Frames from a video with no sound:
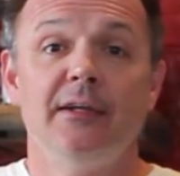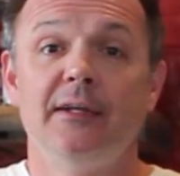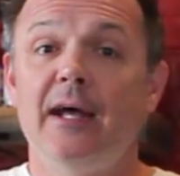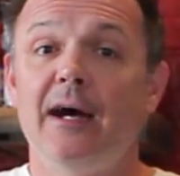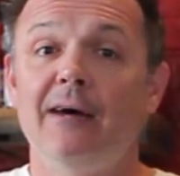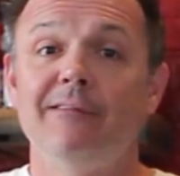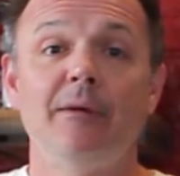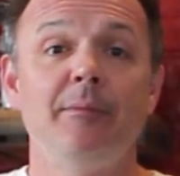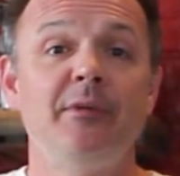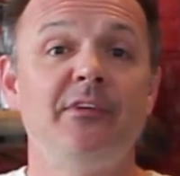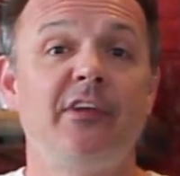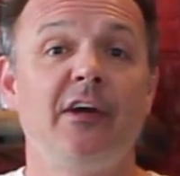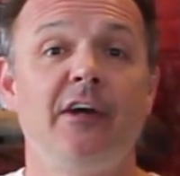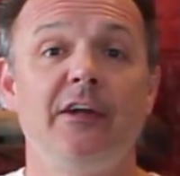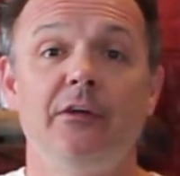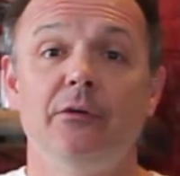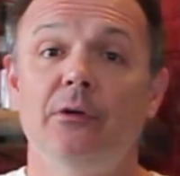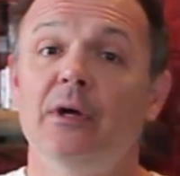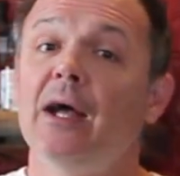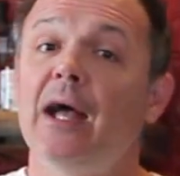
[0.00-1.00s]
Now, let me tell
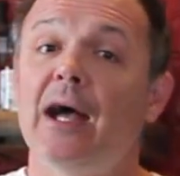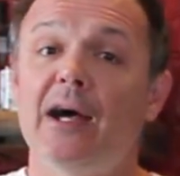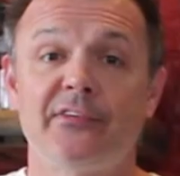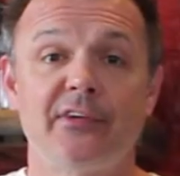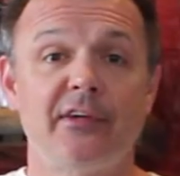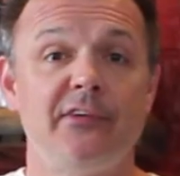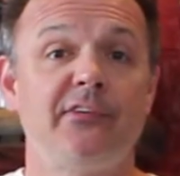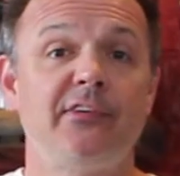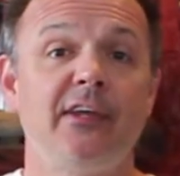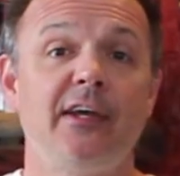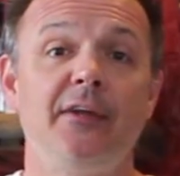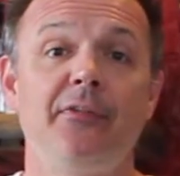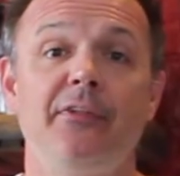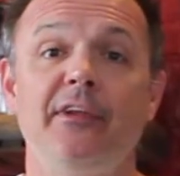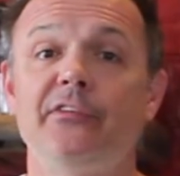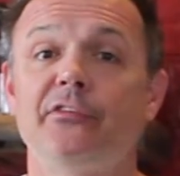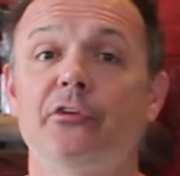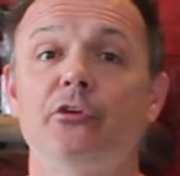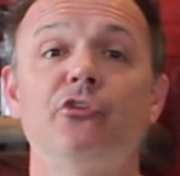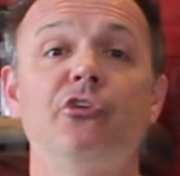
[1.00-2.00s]
you, as I said,
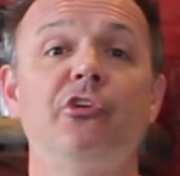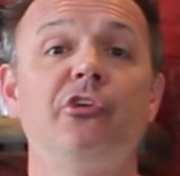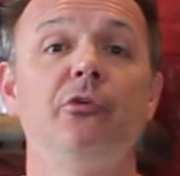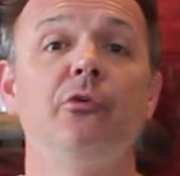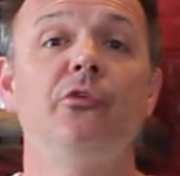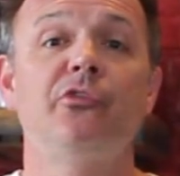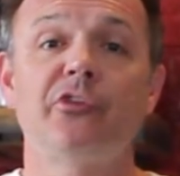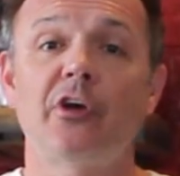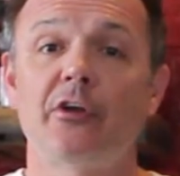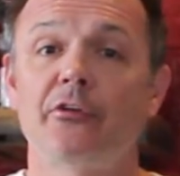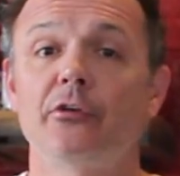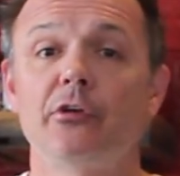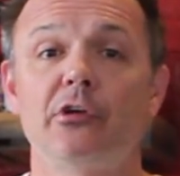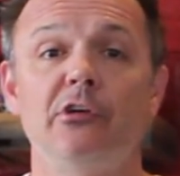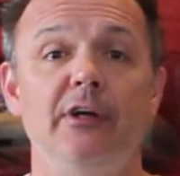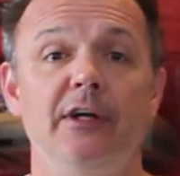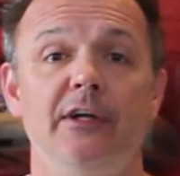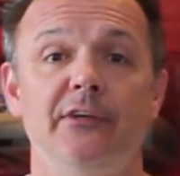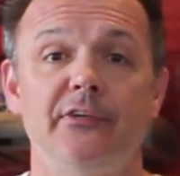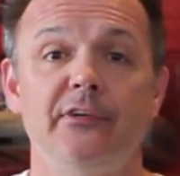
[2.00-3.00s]
these are 2 southern
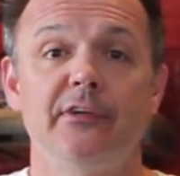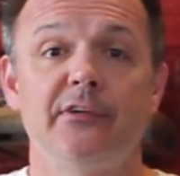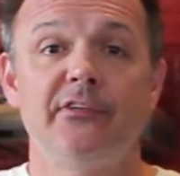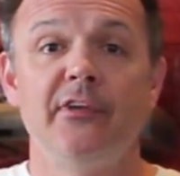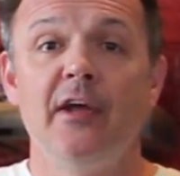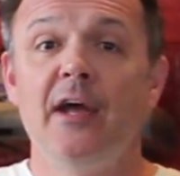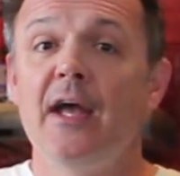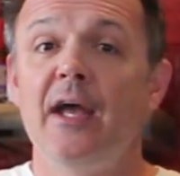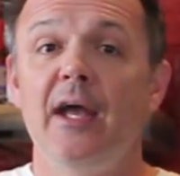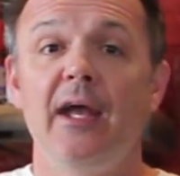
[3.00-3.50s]
classics,